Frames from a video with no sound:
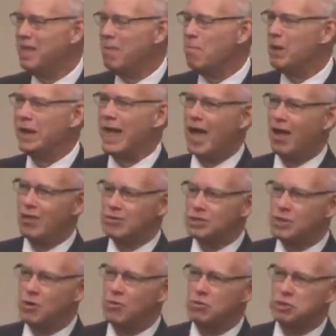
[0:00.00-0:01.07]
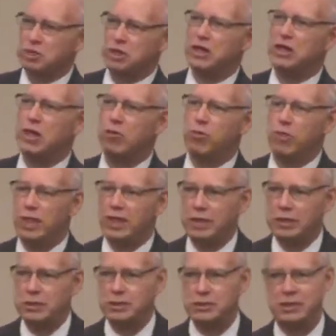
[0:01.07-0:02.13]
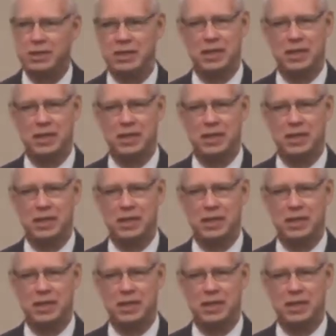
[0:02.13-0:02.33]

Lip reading: But I also want you to know this,